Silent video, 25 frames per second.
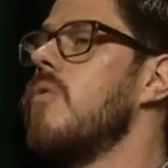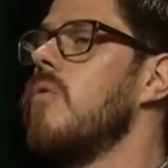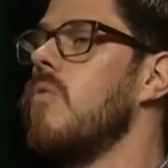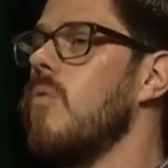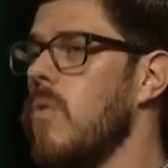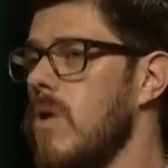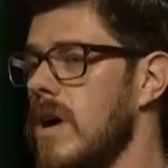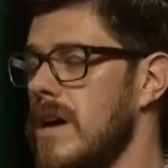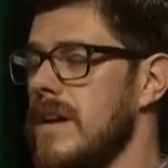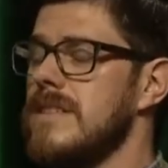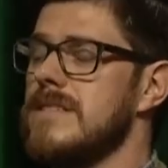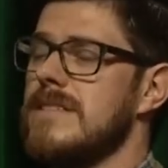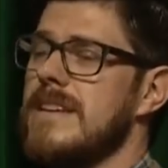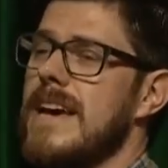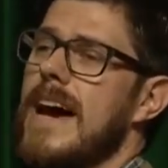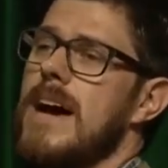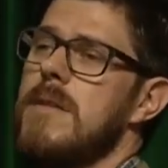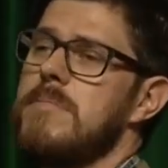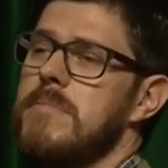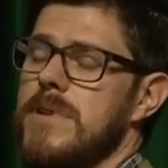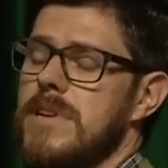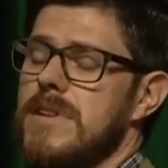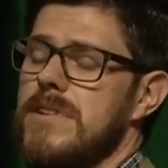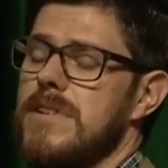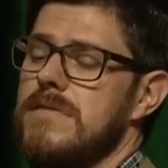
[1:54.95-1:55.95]
what is
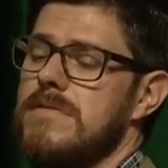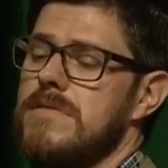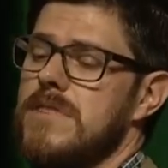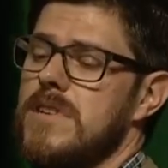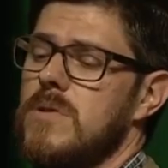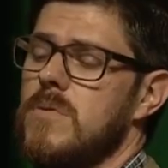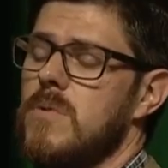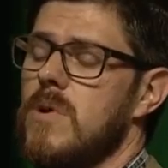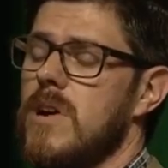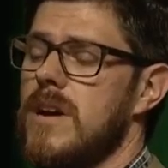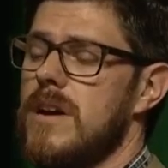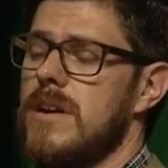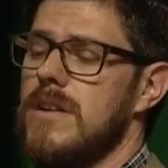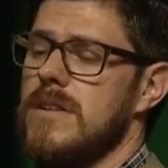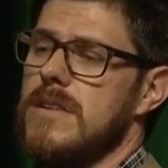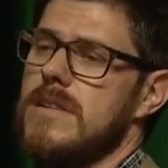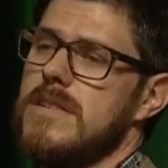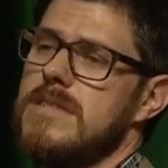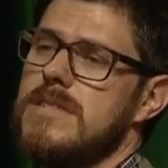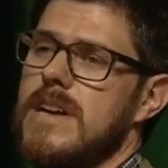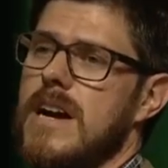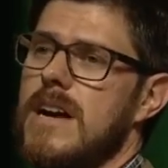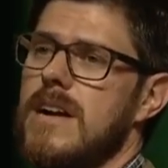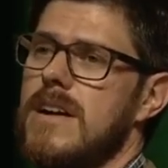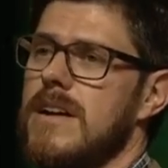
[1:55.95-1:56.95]
happening in V1 or
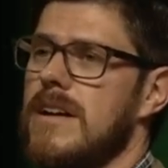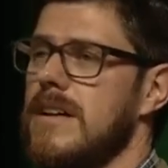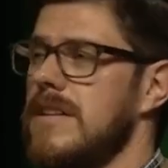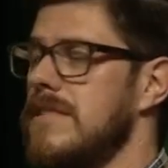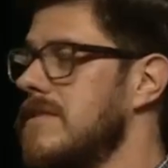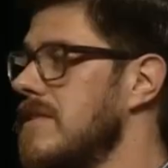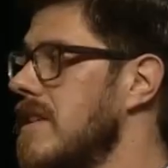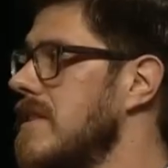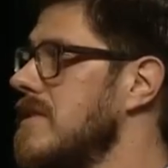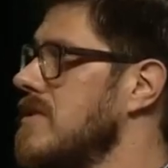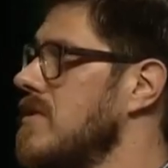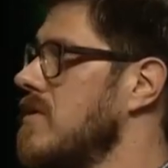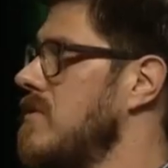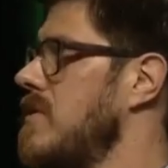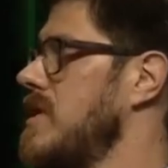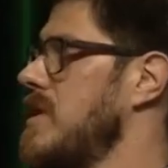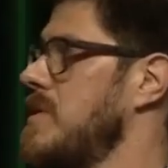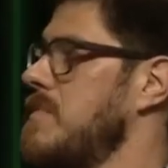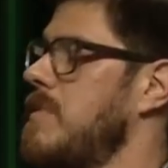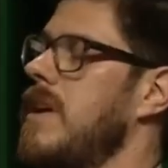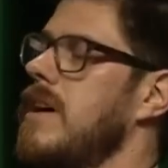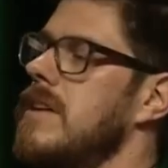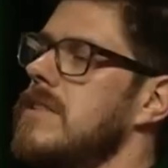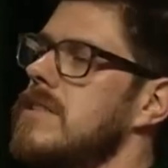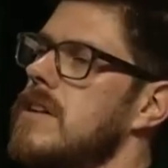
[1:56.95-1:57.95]
this area. Does it
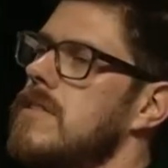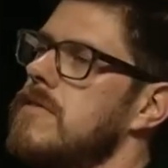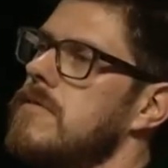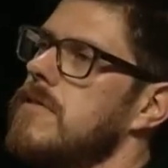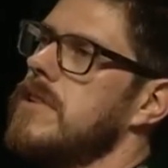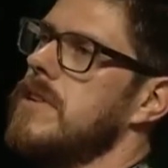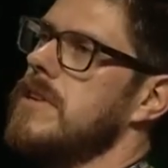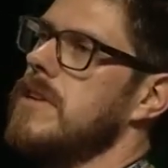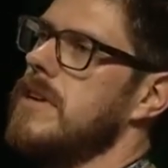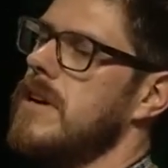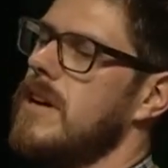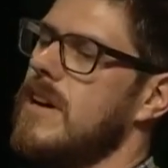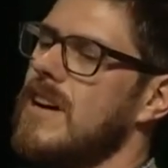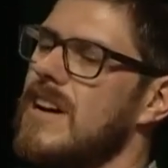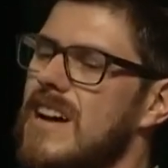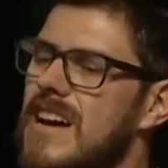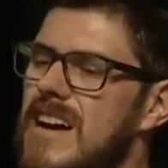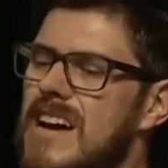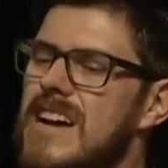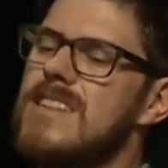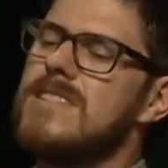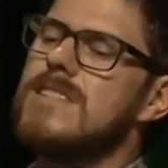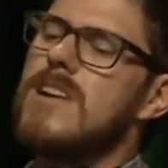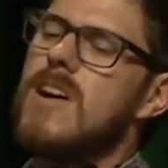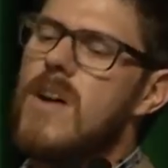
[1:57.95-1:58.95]
respond differently?
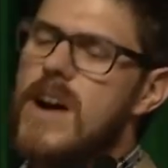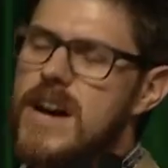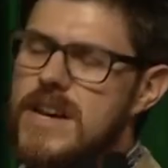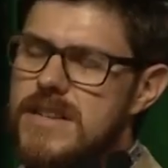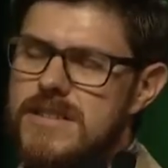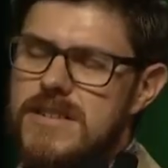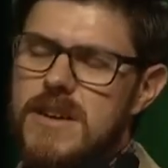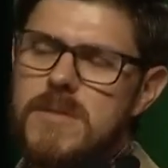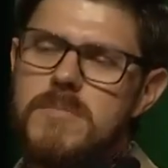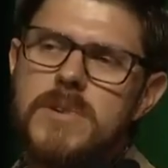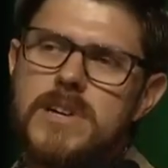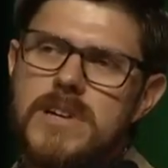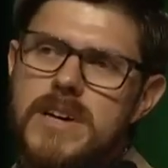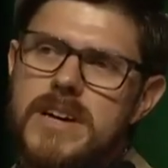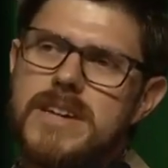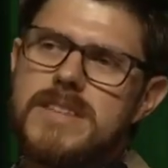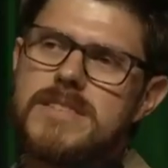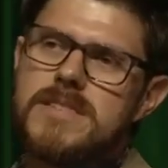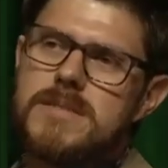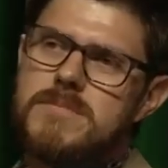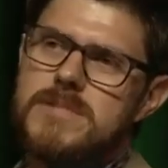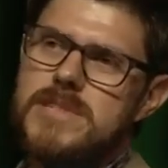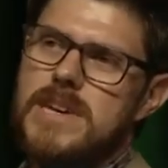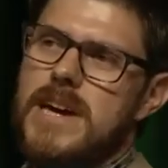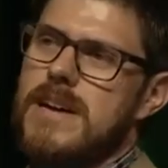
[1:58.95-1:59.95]
So I simulate
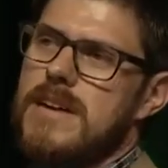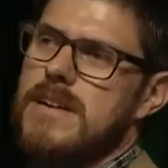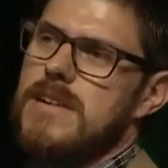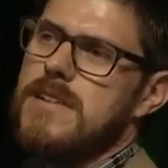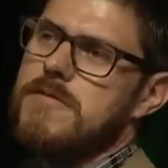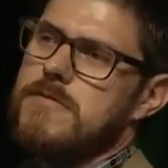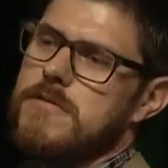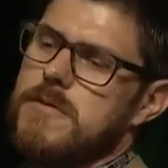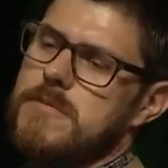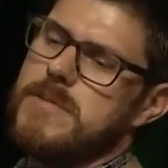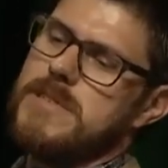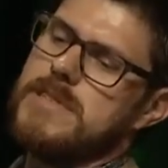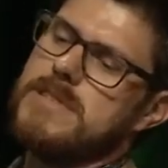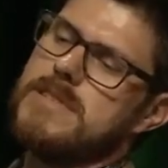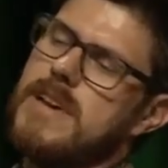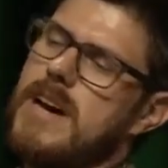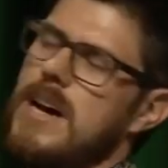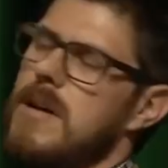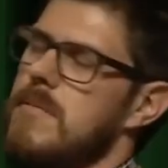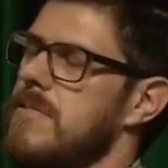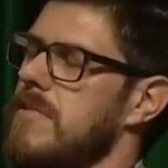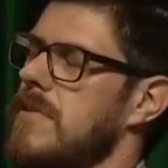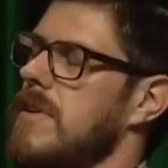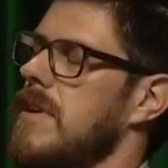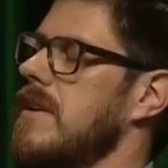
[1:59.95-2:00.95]
some data from this
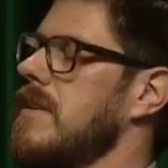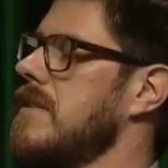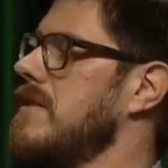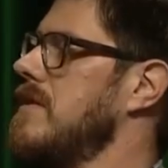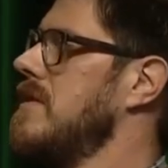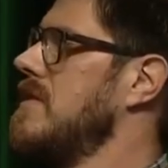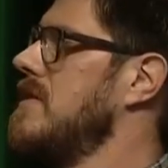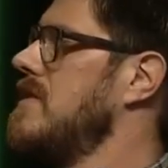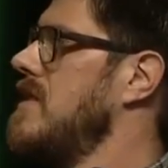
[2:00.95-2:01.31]
hypothetical